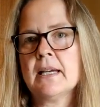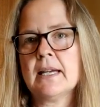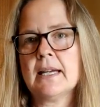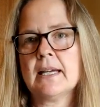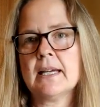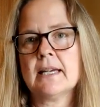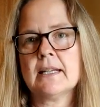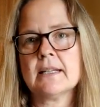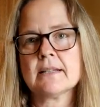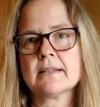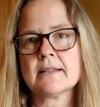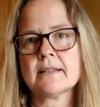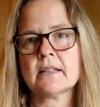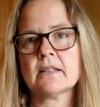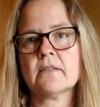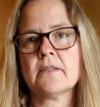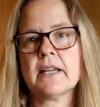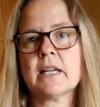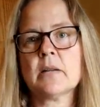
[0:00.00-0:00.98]
and
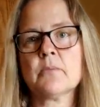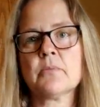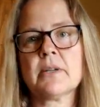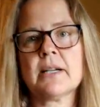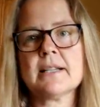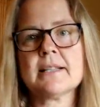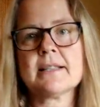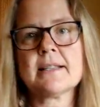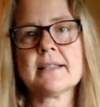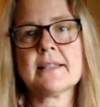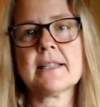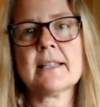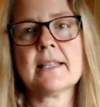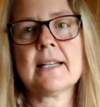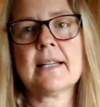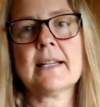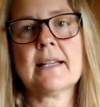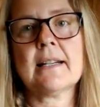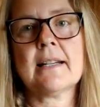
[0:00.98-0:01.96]
instead of hand processing
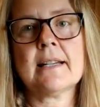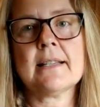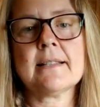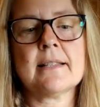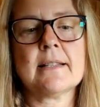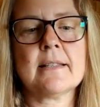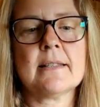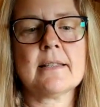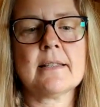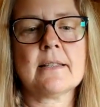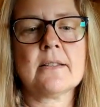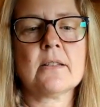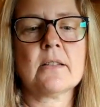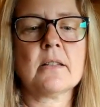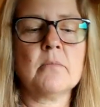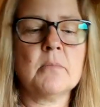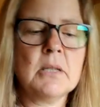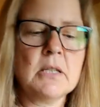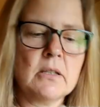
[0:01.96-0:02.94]
that, I sent this to
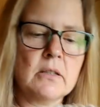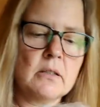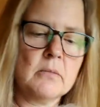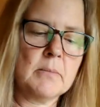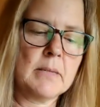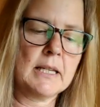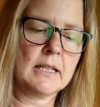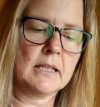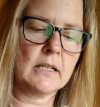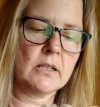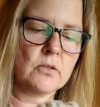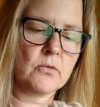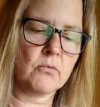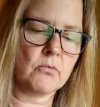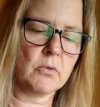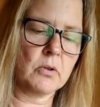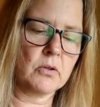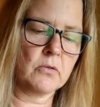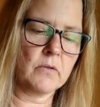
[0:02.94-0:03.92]
the mill and made it into
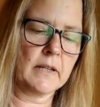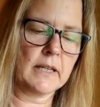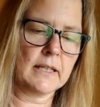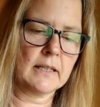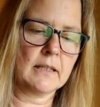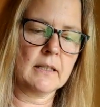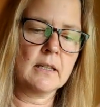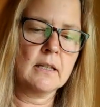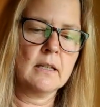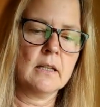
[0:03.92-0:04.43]
roving.